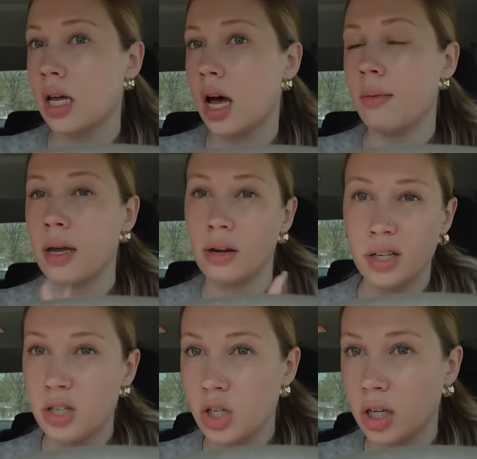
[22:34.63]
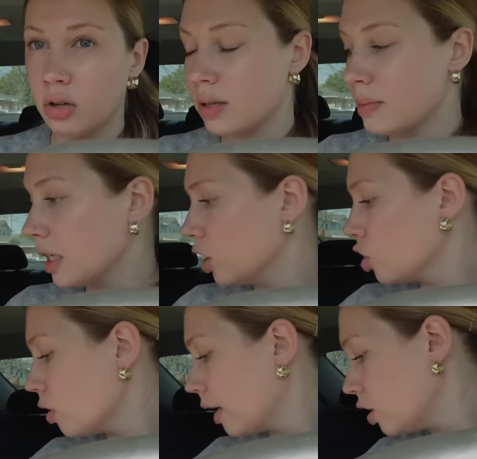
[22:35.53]
um, Erin usually goes upstairs
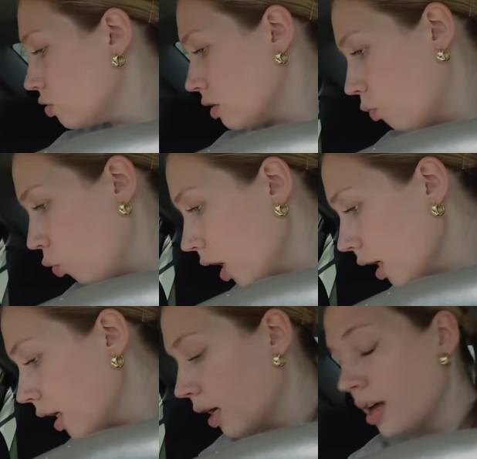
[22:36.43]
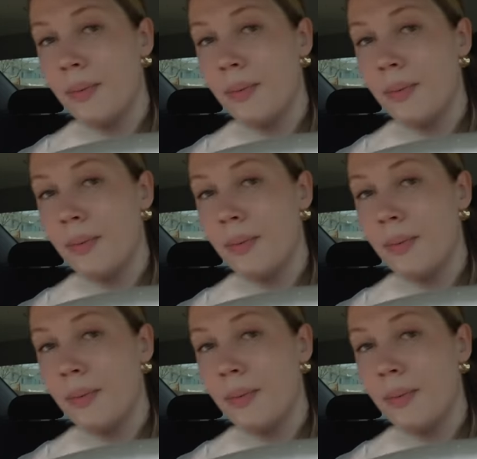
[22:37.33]
so I can do some work.